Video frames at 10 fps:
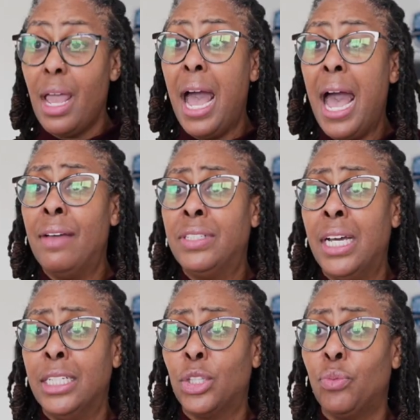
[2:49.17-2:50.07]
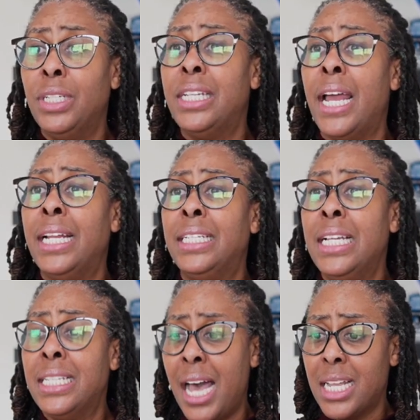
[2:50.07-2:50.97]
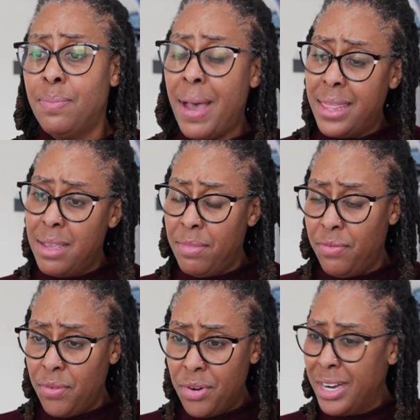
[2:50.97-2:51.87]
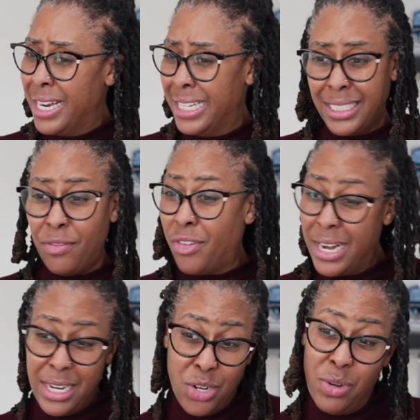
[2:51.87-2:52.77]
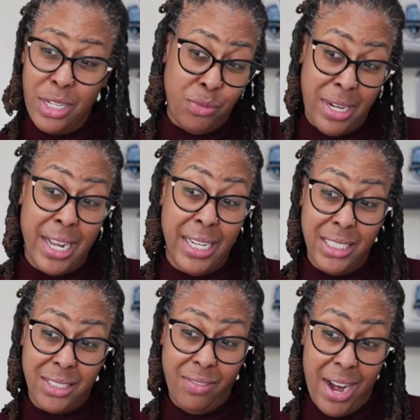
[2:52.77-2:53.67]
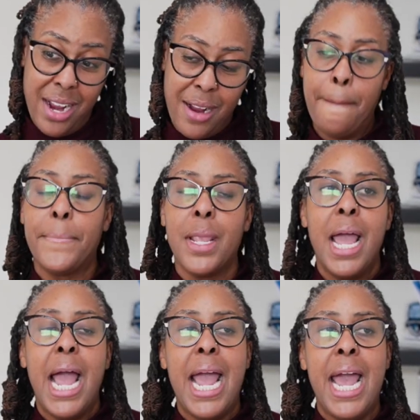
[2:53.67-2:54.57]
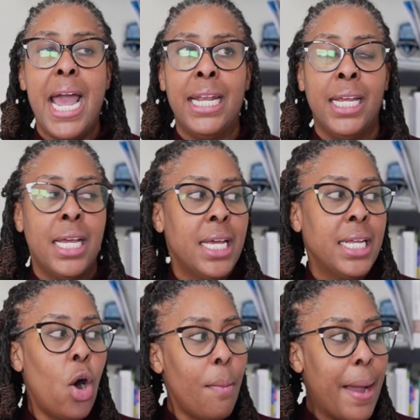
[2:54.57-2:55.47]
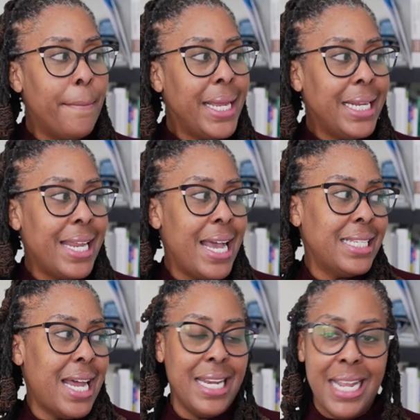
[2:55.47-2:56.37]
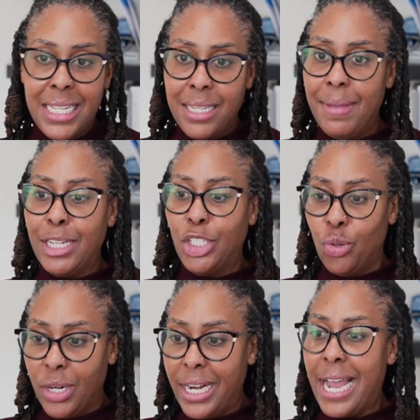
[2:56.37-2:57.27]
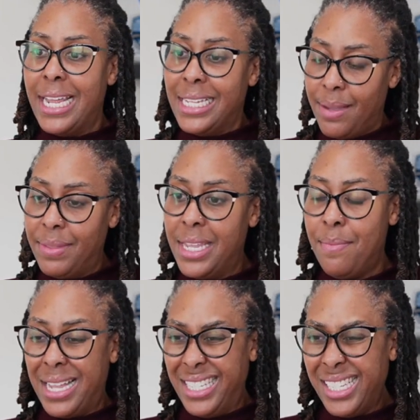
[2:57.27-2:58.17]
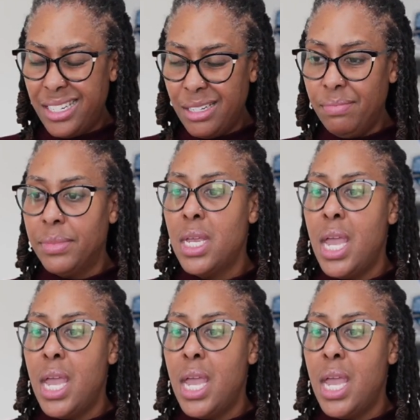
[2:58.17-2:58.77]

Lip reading: I've done a 3-day detox by them before, except for I didn't do it in 3 days, right? And on my meeting days, I need to make sure that I get something in my system.